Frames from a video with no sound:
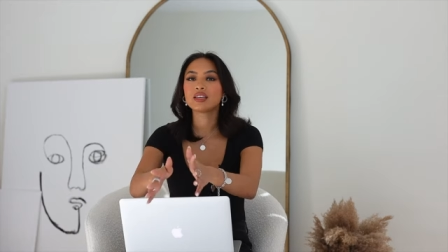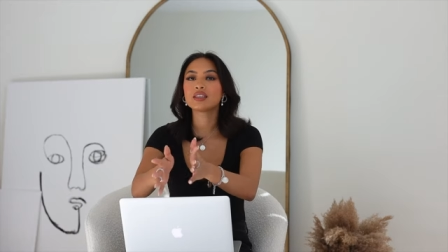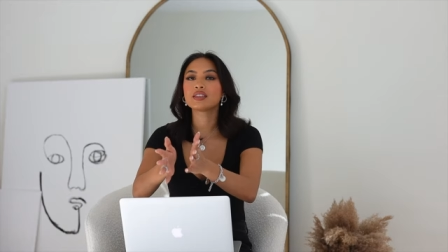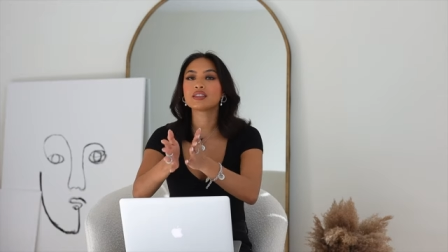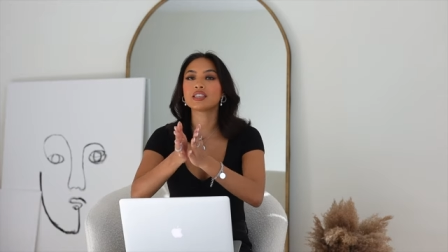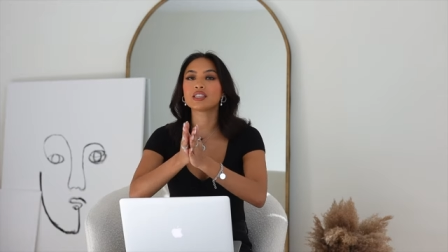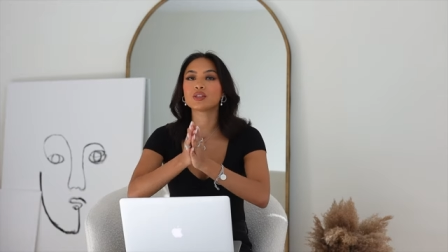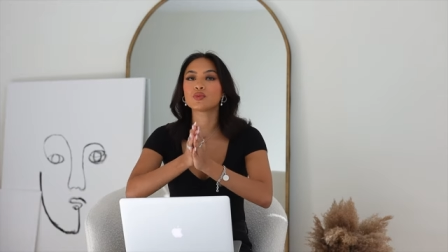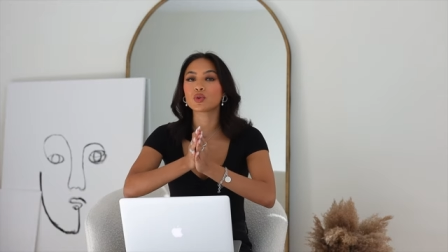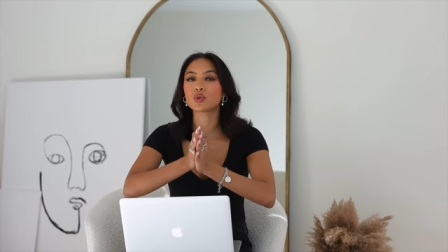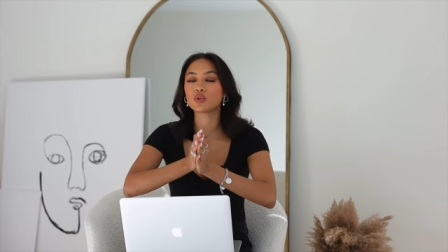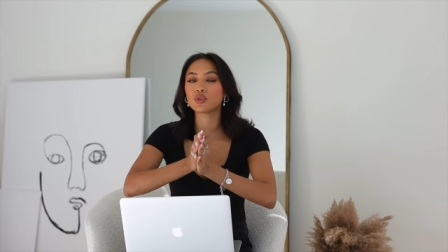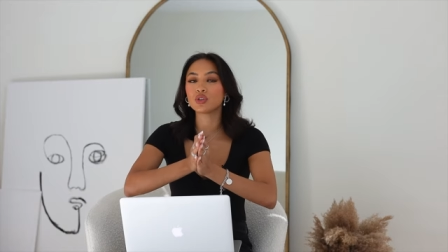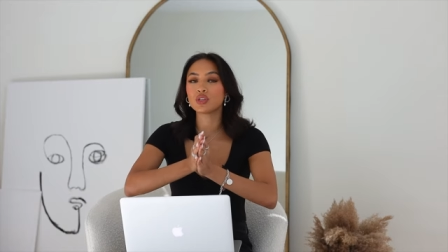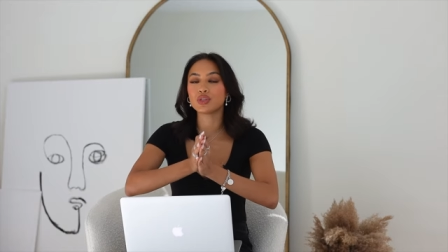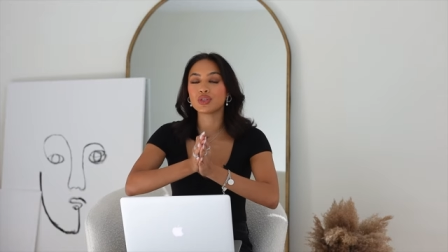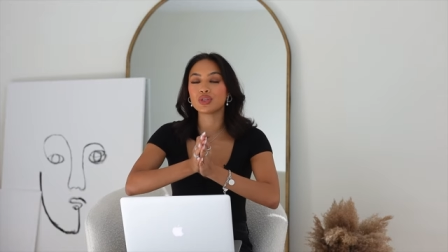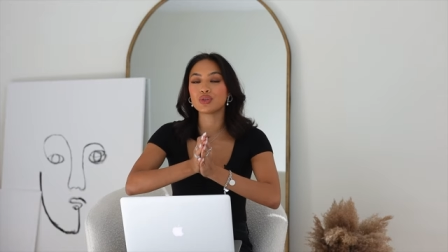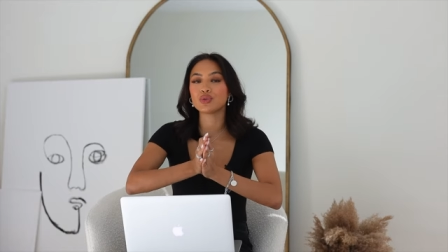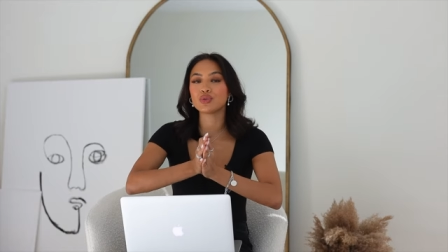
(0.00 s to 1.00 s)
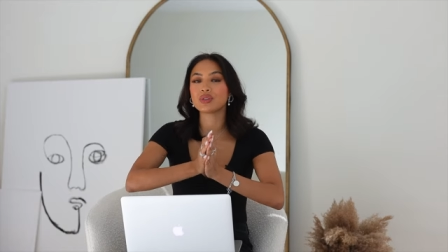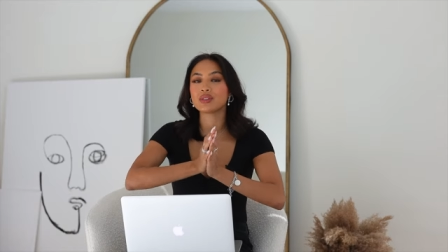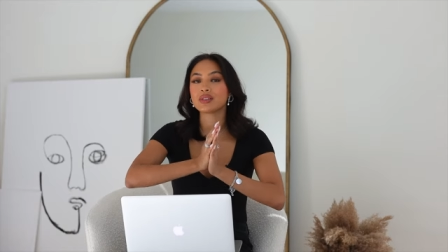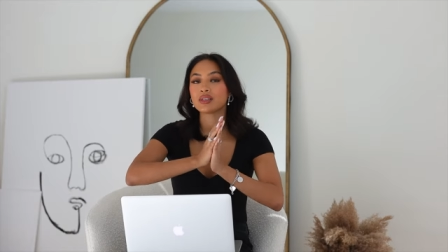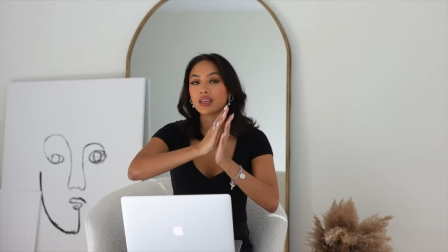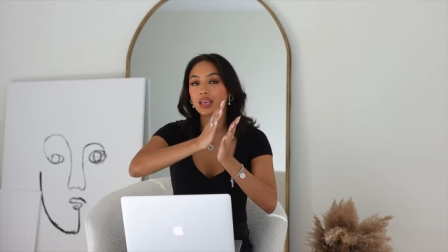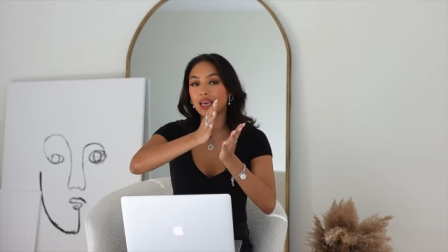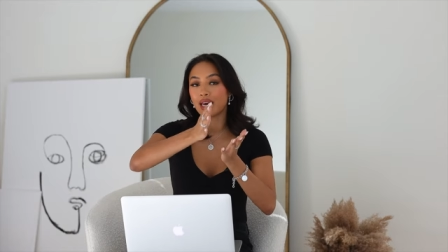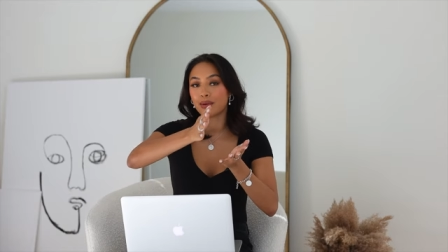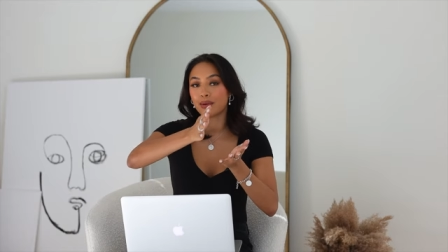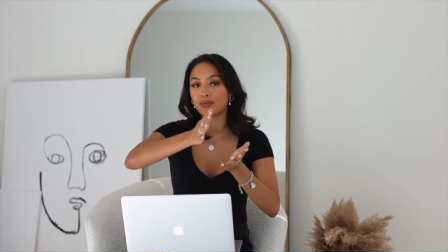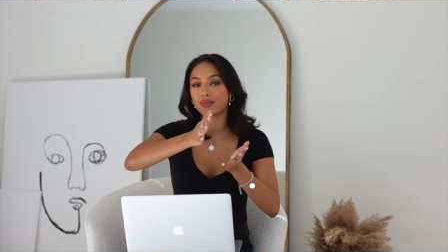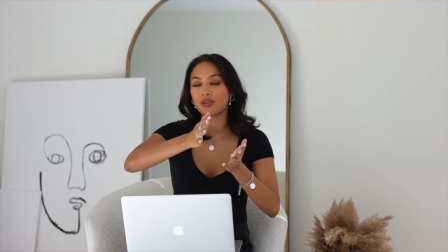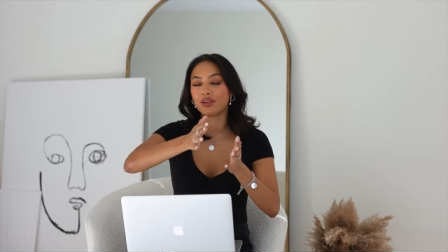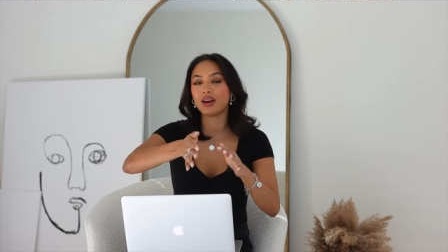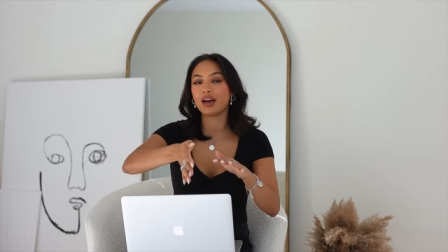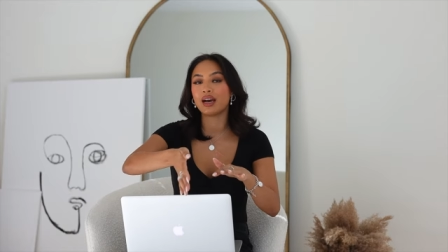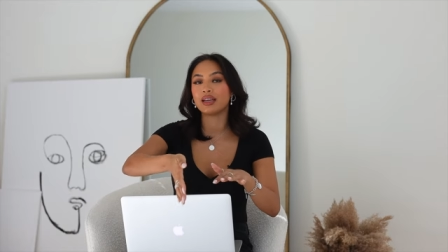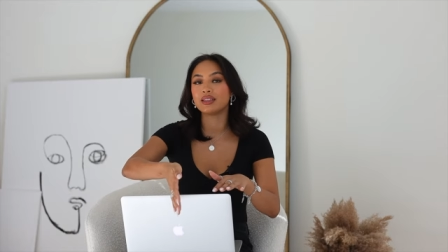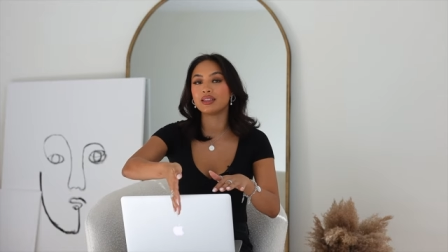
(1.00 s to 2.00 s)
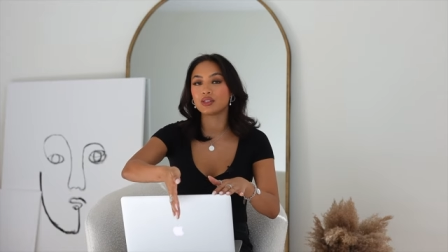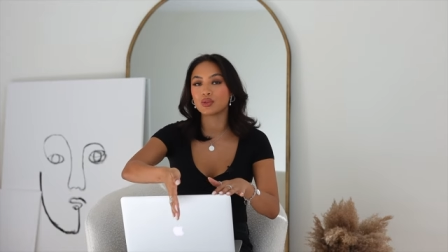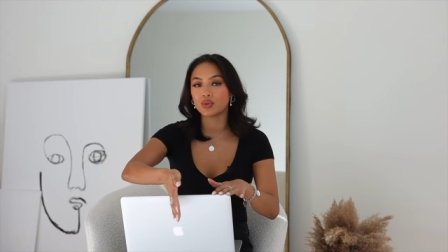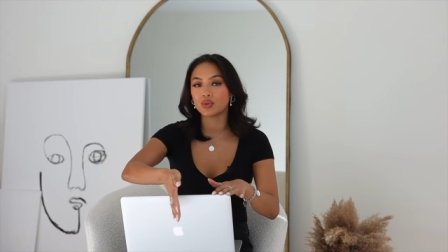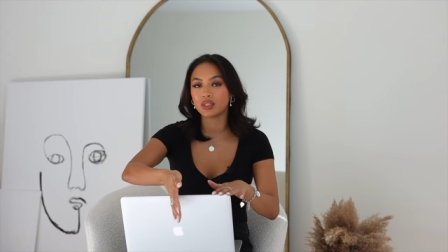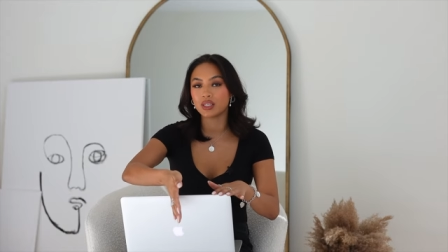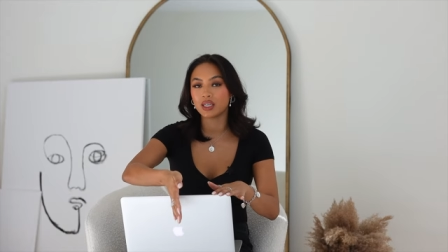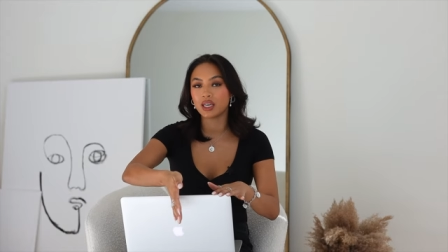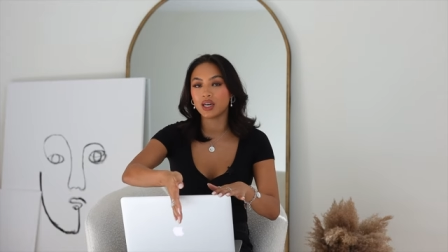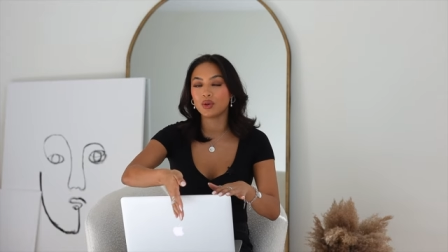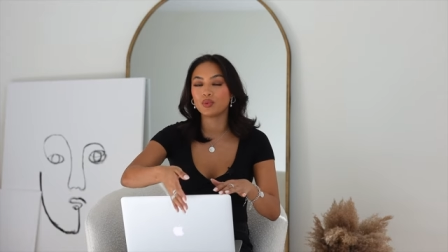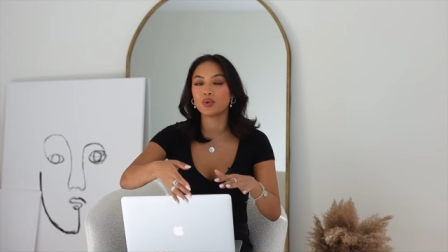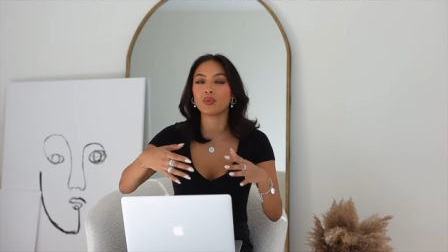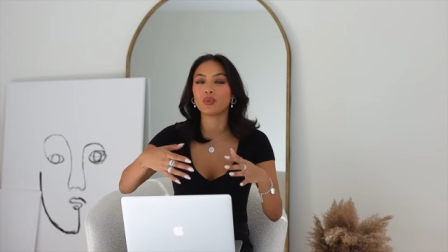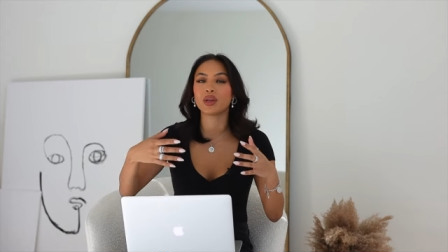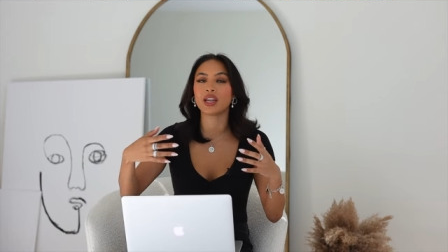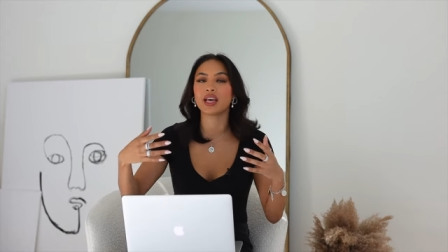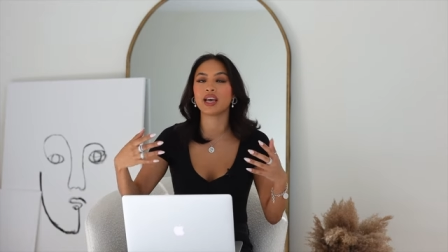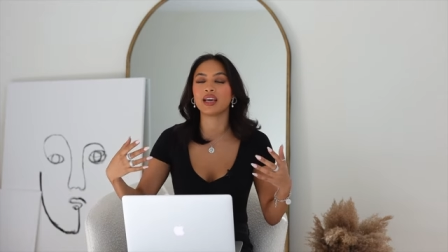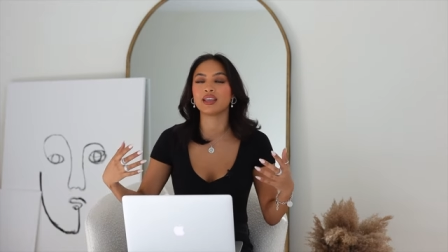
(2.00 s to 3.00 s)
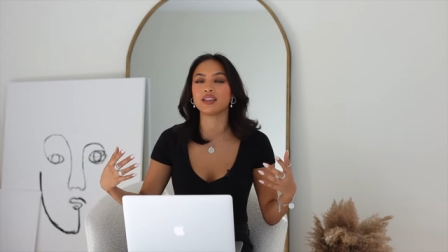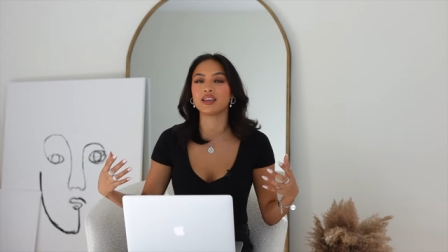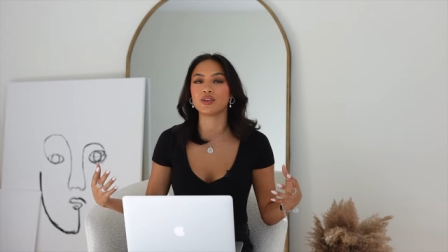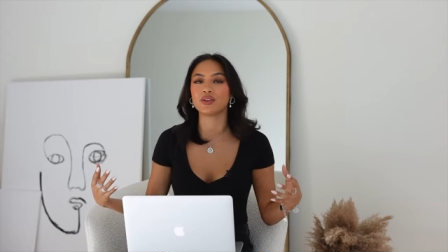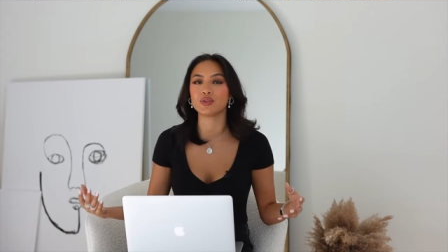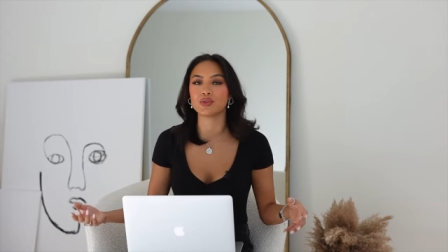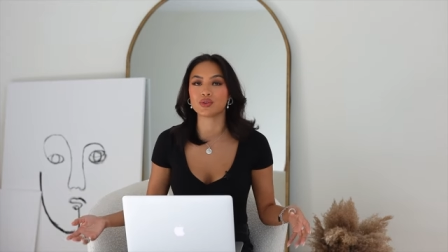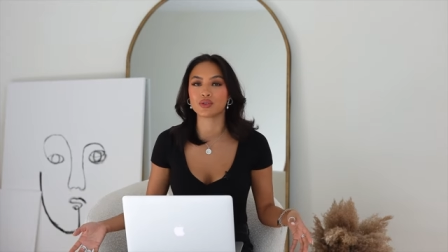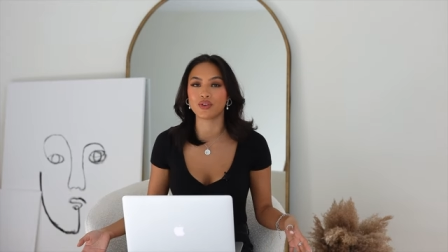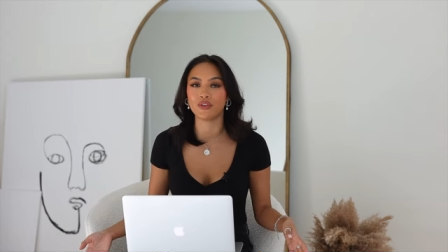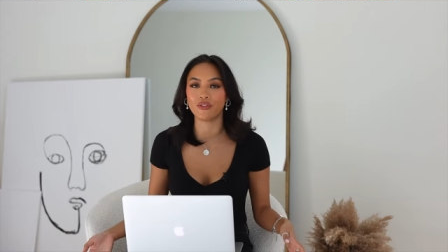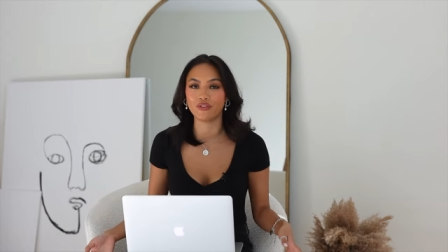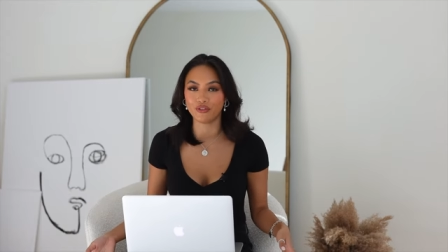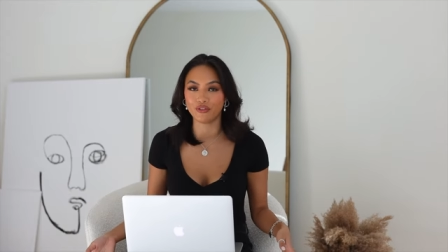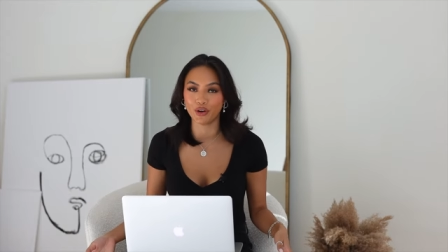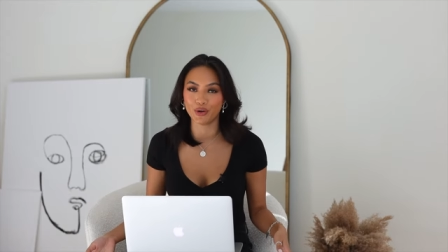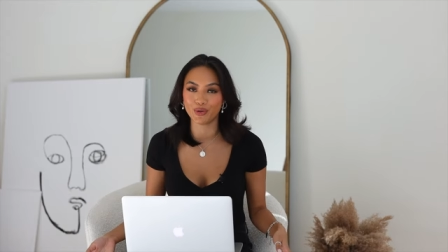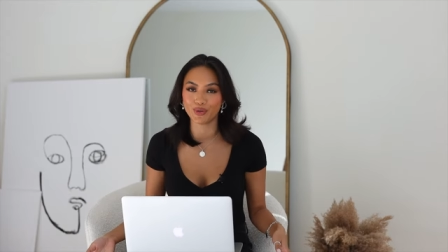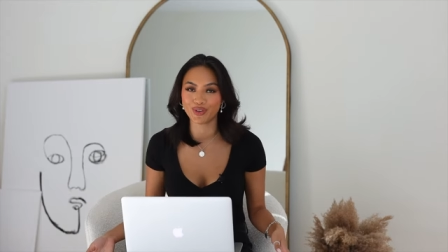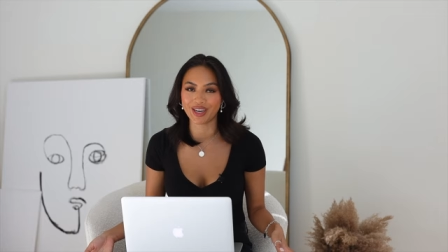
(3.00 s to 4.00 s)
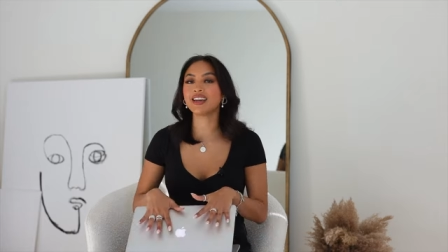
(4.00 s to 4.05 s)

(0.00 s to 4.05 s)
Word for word: Since we couldn't use the camera at this hotel, we went ahead and used the phone.